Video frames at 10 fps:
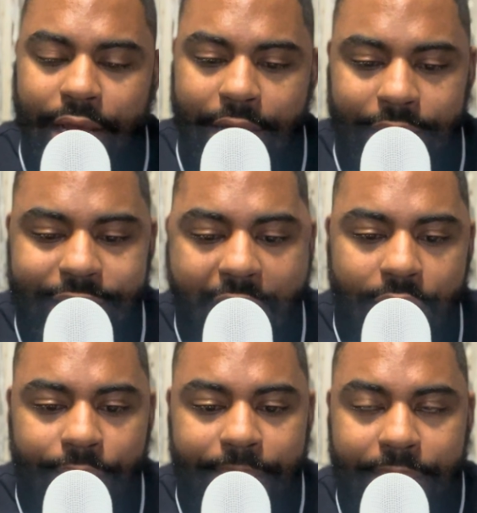
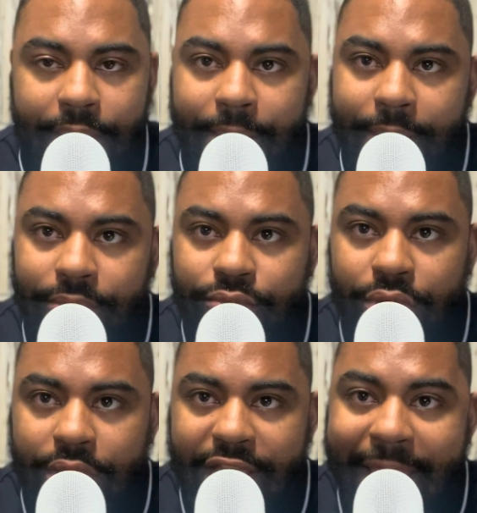Now,
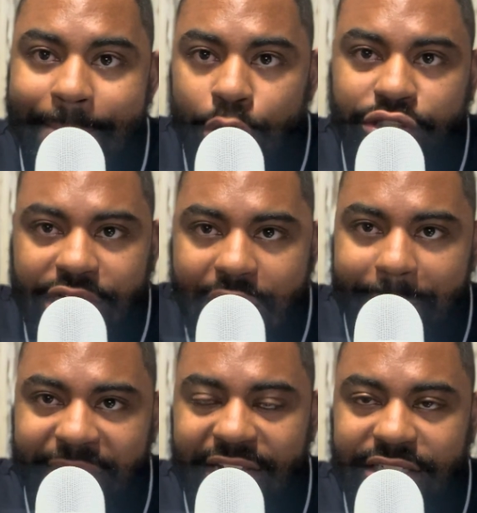in most
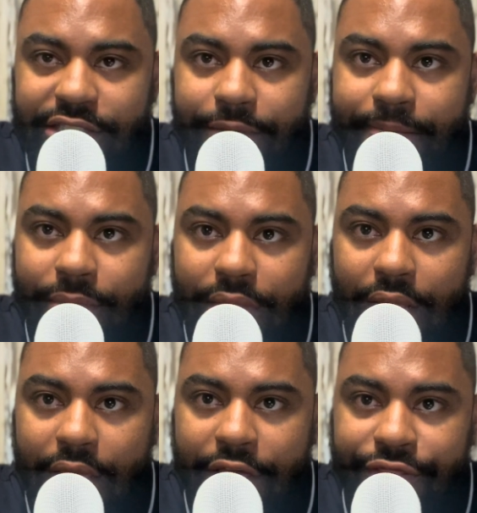companies,
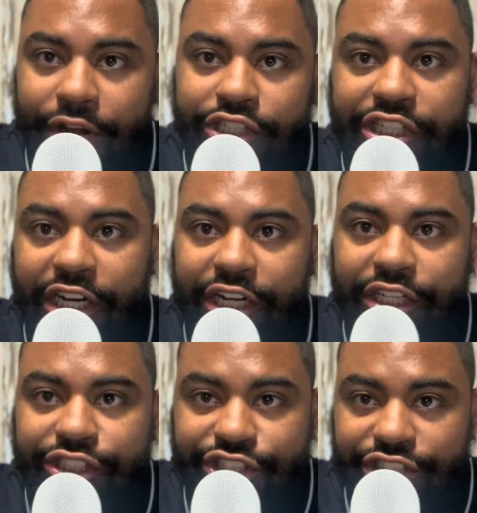there's a
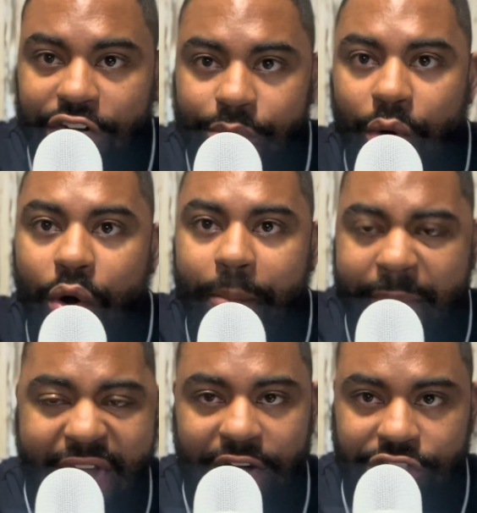general
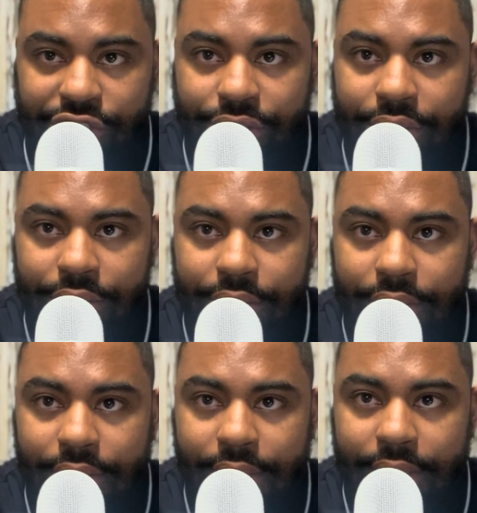manager,
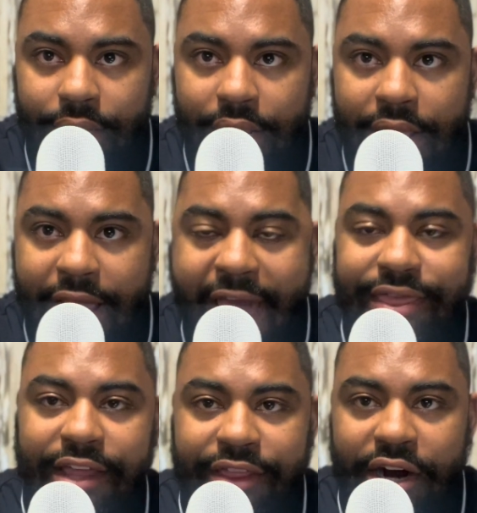and
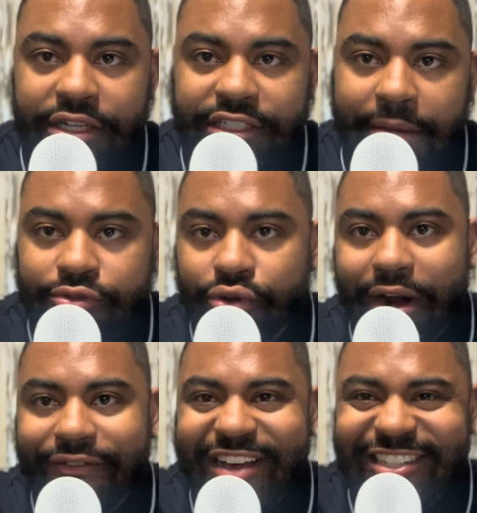then there's some
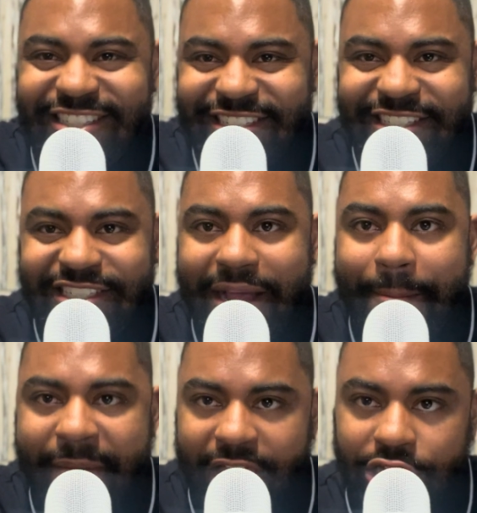sort of assistant
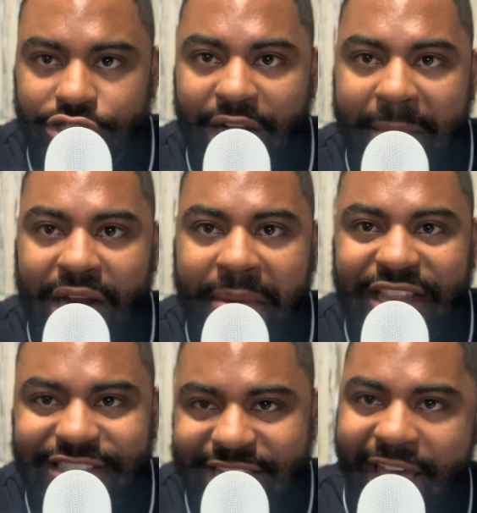manager. That may not be
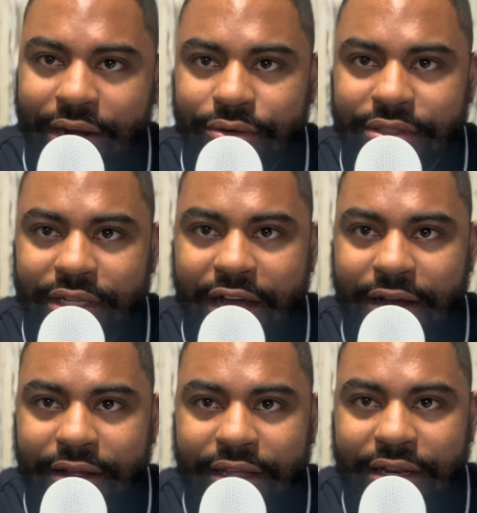the titles,
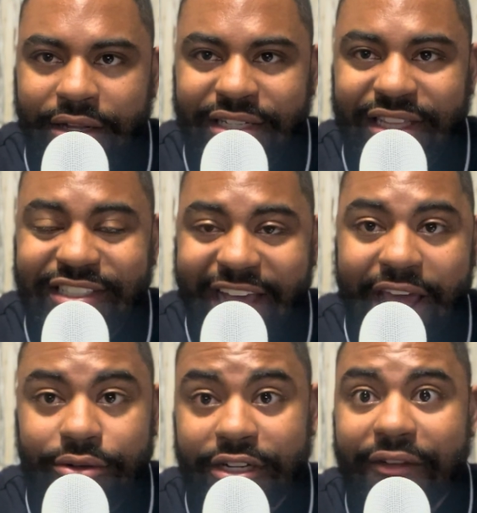it's not the
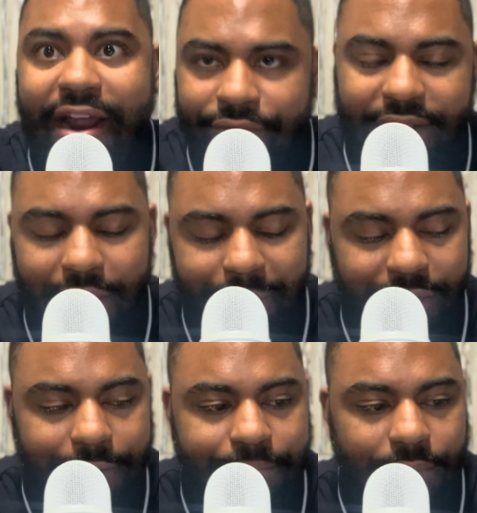titles of every
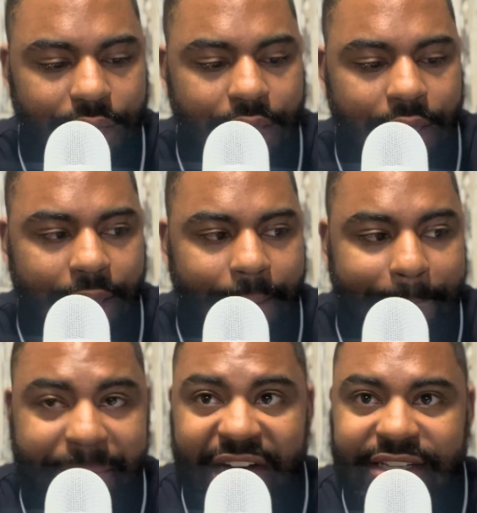company,
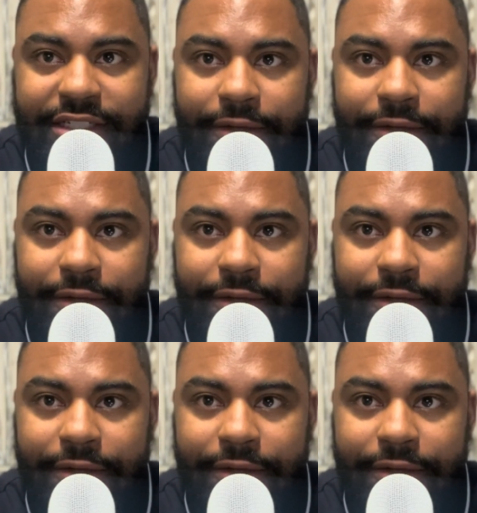but